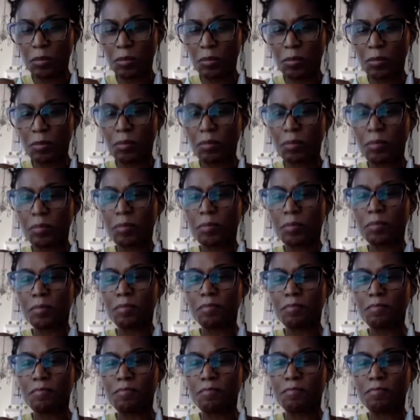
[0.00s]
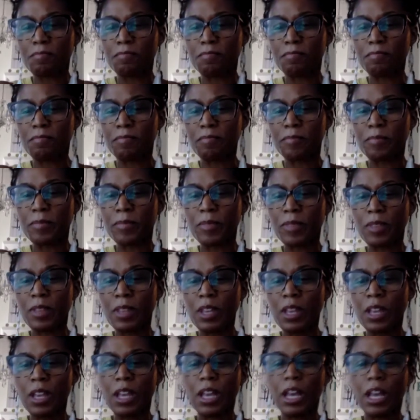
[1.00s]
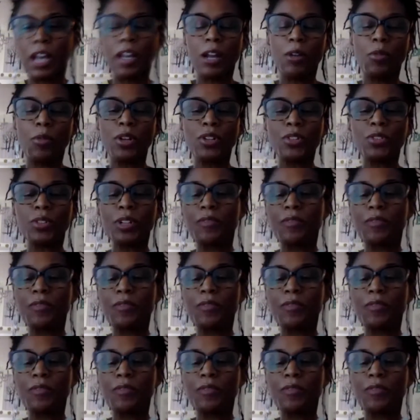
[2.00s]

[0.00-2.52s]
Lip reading: And I wonder